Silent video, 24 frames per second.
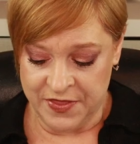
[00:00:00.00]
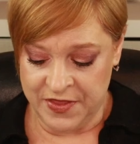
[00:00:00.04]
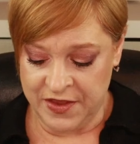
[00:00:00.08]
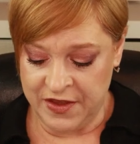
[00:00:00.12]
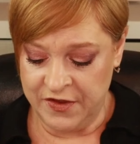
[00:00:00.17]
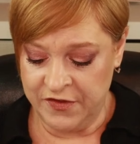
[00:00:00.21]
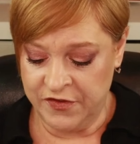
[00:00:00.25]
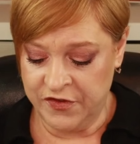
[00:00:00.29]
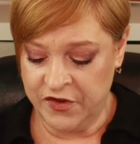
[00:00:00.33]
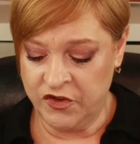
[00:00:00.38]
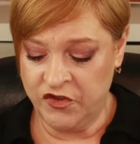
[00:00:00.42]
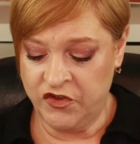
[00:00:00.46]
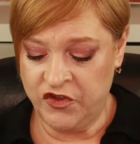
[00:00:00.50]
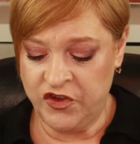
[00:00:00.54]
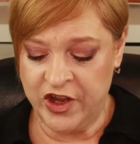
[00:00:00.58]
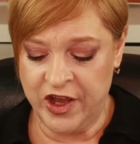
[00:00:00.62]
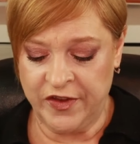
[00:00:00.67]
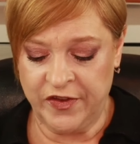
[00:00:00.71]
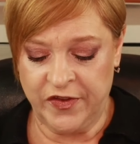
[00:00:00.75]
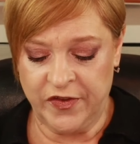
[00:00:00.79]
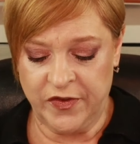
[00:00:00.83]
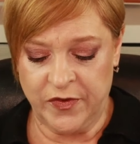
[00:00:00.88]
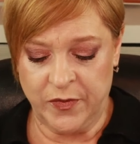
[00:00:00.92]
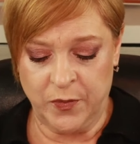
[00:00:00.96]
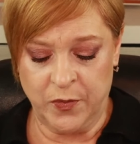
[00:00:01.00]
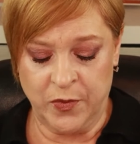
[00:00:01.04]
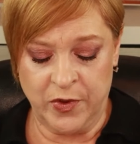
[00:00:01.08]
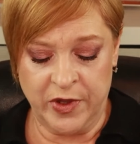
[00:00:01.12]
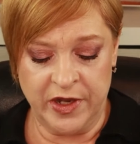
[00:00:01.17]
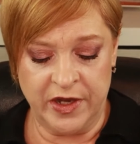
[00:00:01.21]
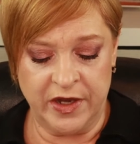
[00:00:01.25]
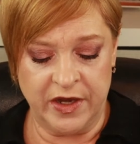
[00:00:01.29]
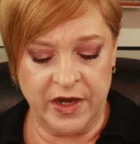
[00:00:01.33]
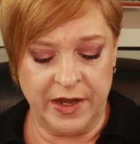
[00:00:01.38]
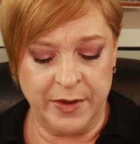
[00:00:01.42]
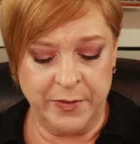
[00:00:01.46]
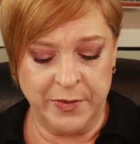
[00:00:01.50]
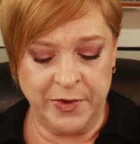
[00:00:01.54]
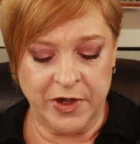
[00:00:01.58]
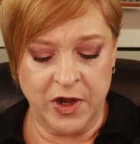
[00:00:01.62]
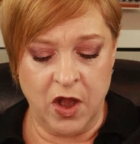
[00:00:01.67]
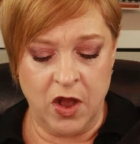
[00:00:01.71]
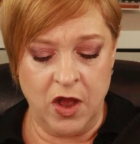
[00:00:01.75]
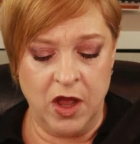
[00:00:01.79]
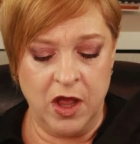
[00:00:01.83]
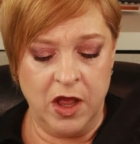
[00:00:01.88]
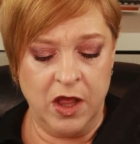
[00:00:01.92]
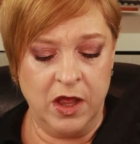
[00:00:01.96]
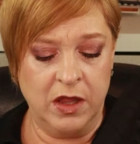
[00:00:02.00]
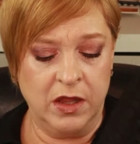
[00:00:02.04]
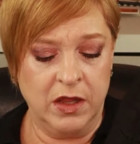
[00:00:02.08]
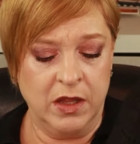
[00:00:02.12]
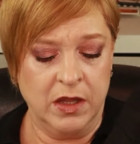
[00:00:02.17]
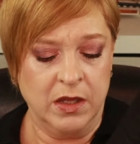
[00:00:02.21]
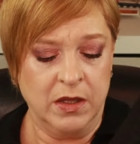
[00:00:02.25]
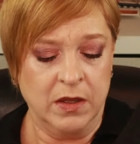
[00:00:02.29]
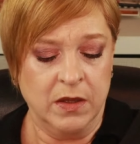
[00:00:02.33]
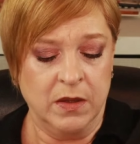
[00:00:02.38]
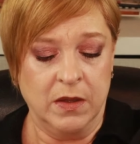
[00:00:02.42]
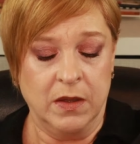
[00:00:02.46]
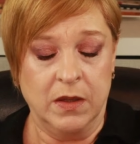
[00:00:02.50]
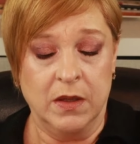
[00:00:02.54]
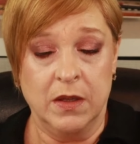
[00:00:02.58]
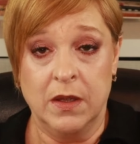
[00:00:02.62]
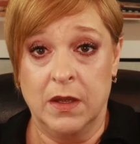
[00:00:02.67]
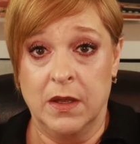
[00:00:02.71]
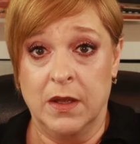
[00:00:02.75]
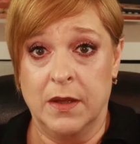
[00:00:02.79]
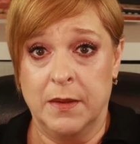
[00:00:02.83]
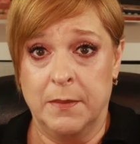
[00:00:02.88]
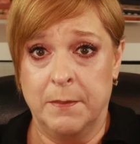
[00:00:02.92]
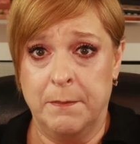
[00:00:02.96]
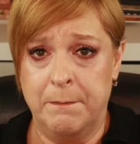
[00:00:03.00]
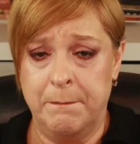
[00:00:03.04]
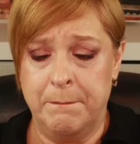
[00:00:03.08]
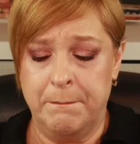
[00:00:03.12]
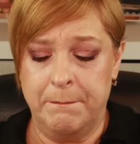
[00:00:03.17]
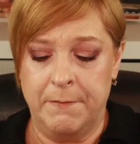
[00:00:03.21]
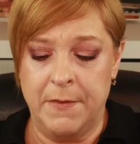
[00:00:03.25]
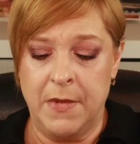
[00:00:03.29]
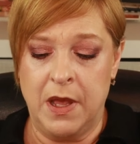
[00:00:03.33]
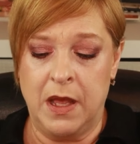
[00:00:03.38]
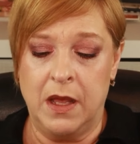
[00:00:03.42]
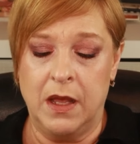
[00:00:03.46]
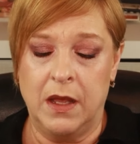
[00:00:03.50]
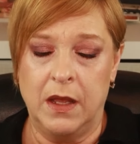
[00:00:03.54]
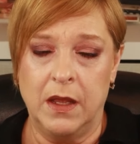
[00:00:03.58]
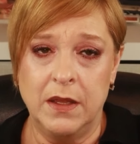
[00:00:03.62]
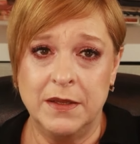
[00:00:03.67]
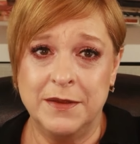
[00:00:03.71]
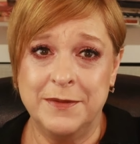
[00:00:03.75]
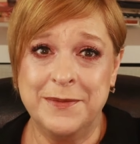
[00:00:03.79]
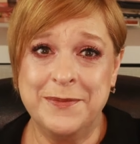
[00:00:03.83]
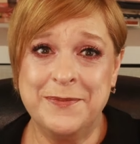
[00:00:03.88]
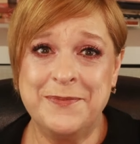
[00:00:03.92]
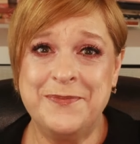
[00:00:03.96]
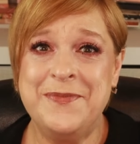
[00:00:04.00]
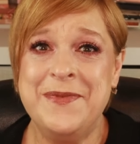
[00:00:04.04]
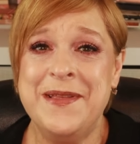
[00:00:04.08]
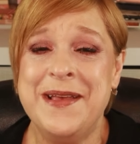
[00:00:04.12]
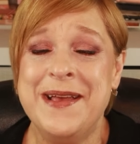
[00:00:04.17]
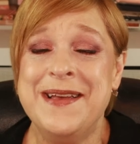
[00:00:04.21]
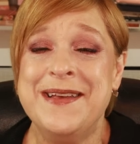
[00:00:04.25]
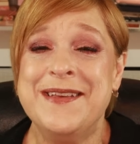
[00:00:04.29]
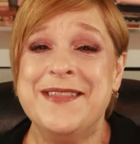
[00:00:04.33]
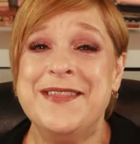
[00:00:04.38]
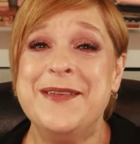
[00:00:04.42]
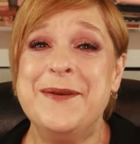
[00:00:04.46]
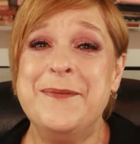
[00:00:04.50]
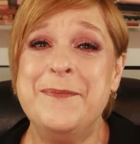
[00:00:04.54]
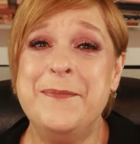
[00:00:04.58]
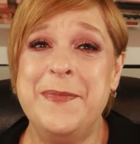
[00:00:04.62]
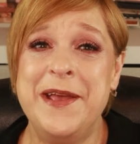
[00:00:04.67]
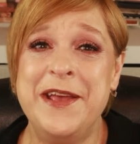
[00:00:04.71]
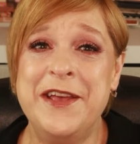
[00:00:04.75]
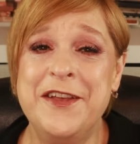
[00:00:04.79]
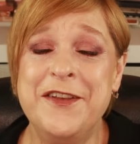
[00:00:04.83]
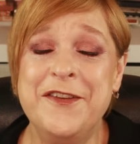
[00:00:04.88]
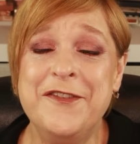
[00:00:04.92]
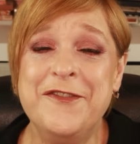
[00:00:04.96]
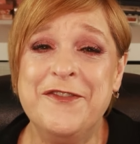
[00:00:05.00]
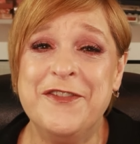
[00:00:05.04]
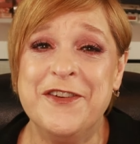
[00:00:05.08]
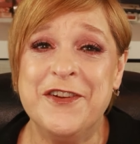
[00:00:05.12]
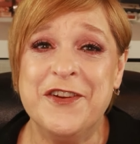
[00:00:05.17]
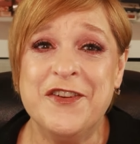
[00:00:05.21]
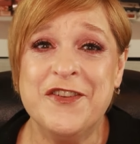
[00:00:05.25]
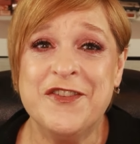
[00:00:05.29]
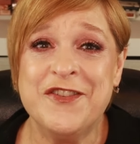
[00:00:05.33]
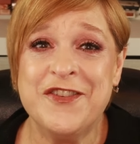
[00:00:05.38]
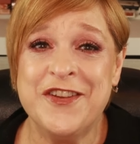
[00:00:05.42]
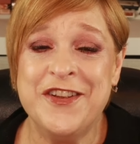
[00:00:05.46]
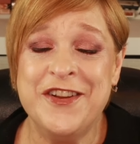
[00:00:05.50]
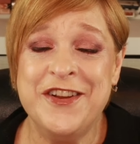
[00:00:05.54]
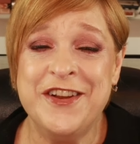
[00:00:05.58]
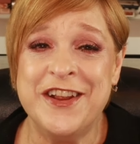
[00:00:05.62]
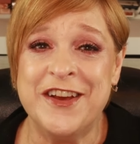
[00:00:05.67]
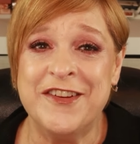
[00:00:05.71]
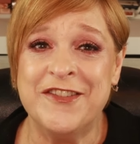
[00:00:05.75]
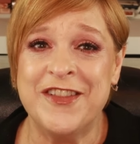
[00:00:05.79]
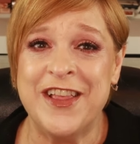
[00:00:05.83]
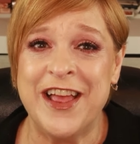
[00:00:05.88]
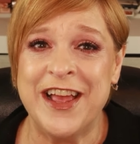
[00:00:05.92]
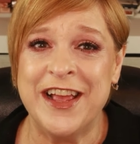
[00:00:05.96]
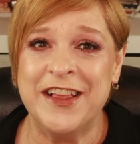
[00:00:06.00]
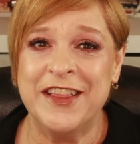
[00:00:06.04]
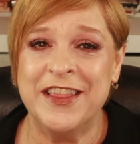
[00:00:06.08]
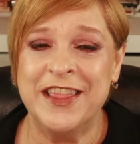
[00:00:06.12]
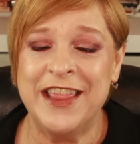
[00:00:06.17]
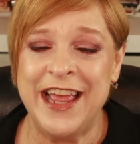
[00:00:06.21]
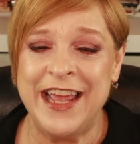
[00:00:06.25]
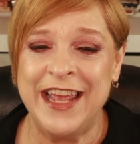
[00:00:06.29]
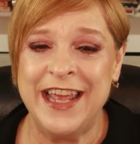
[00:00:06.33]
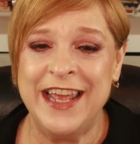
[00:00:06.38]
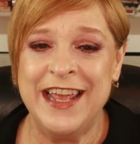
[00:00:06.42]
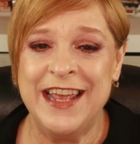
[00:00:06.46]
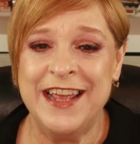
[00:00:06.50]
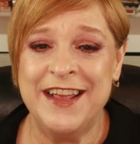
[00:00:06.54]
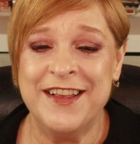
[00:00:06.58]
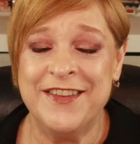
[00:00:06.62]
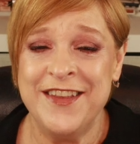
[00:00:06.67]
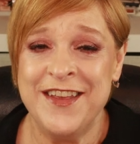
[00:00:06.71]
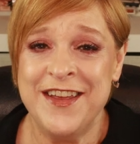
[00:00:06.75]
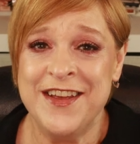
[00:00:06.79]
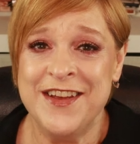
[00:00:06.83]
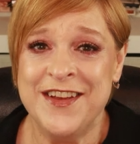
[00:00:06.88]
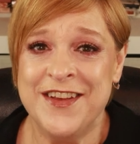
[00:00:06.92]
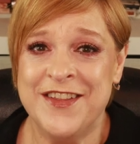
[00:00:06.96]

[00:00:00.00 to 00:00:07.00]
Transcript: These are just what I would call uh, the male version of like leggings.